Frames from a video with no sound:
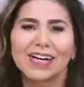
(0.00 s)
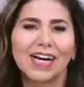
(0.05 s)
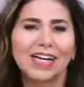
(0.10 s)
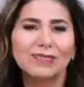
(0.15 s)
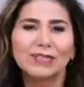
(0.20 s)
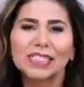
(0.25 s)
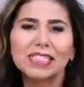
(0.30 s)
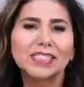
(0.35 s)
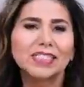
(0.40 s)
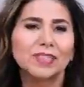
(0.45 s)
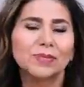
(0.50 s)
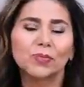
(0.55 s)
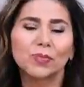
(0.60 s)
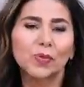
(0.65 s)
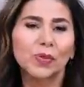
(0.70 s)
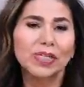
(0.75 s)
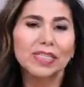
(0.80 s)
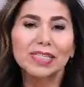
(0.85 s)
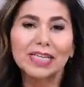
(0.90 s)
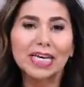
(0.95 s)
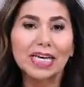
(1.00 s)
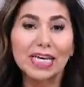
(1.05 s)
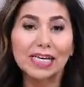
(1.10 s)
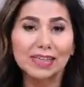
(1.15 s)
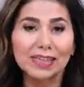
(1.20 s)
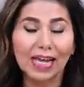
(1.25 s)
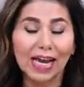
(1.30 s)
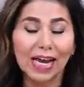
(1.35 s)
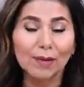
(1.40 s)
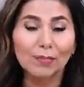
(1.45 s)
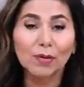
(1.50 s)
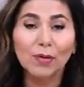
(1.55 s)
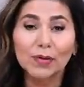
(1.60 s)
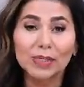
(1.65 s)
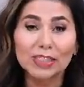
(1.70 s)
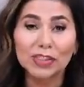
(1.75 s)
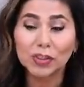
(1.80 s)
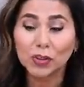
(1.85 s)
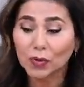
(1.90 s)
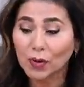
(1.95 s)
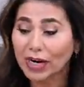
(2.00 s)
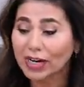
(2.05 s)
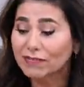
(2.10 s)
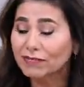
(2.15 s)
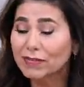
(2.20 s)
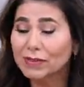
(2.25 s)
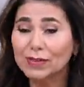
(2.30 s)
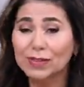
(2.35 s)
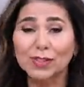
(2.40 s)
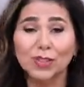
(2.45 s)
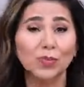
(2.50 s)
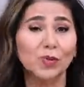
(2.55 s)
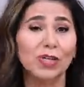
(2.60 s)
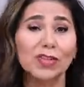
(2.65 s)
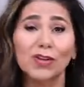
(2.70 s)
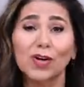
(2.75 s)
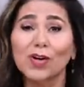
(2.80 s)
I've seen some really elaborate trifles with